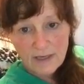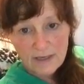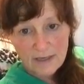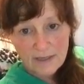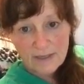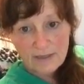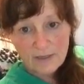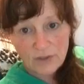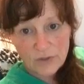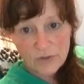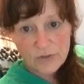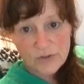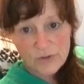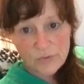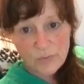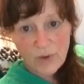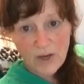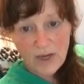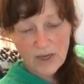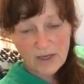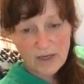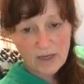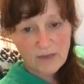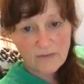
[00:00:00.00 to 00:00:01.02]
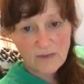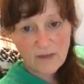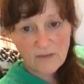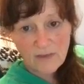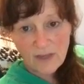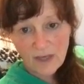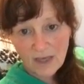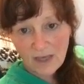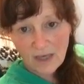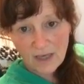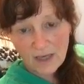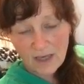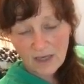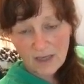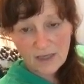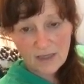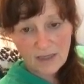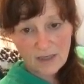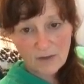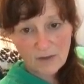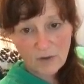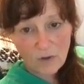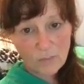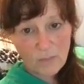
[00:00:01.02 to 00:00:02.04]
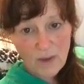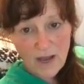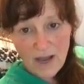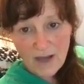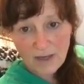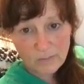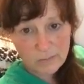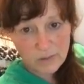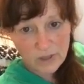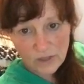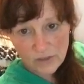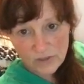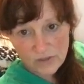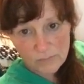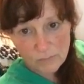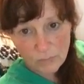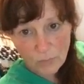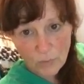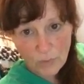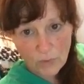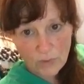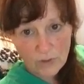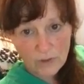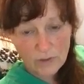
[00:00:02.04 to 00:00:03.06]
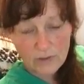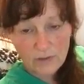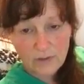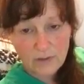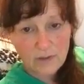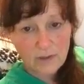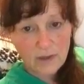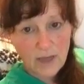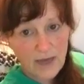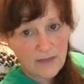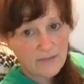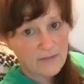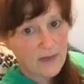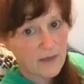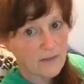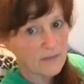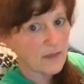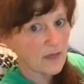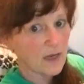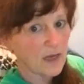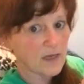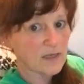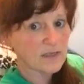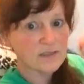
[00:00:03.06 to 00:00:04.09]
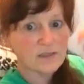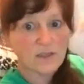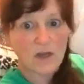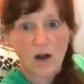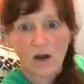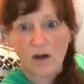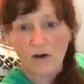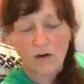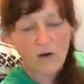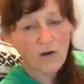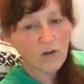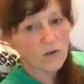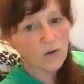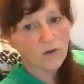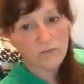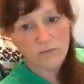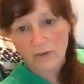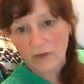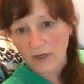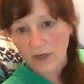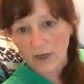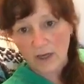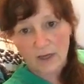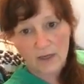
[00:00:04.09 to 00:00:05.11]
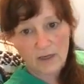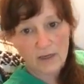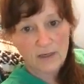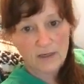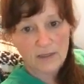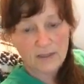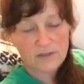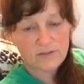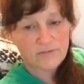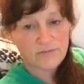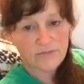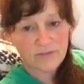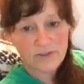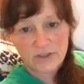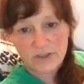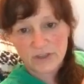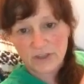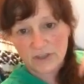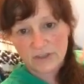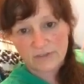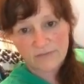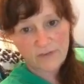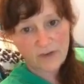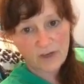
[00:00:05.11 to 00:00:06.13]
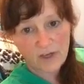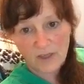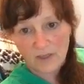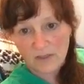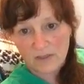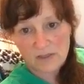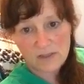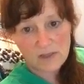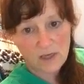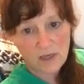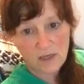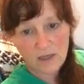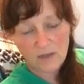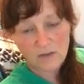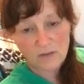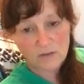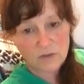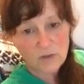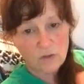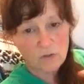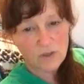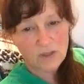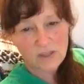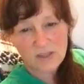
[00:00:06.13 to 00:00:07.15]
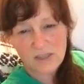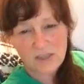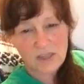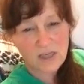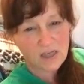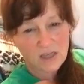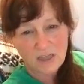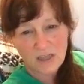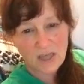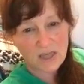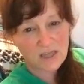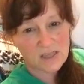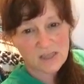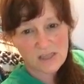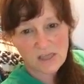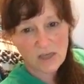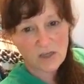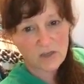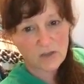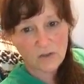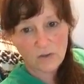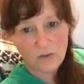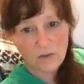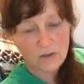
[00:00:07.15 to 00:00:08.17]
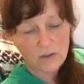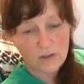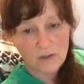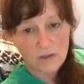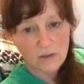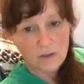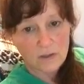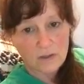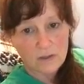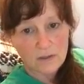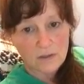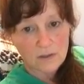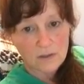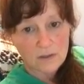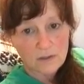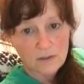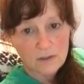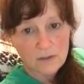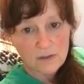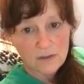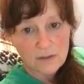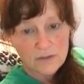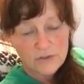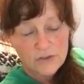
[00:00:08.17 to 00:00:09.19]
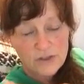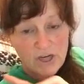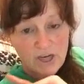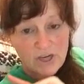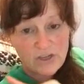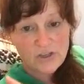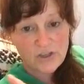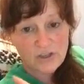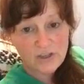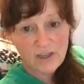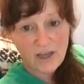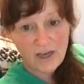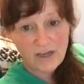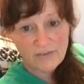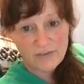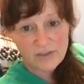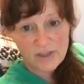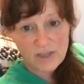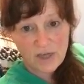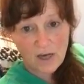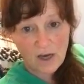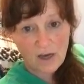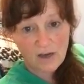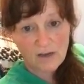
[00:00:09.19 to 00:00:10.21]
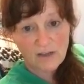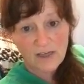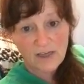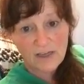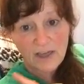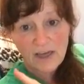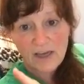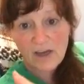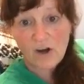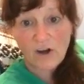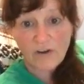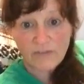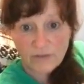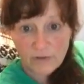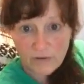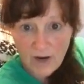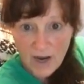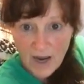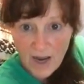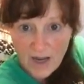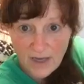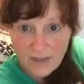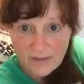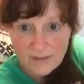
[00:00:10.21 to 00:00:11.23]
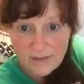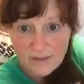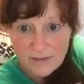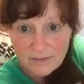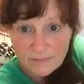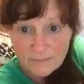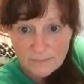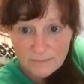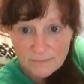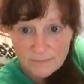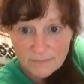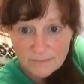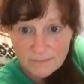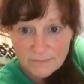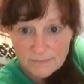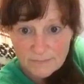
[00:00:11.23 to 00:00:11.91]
They lose the weight and then they gain it all back plus more. And then they got to start all over again. It's a vicious fucking cycle. Don't get stuck in that cycle. Change your lifestyle and get off your ass.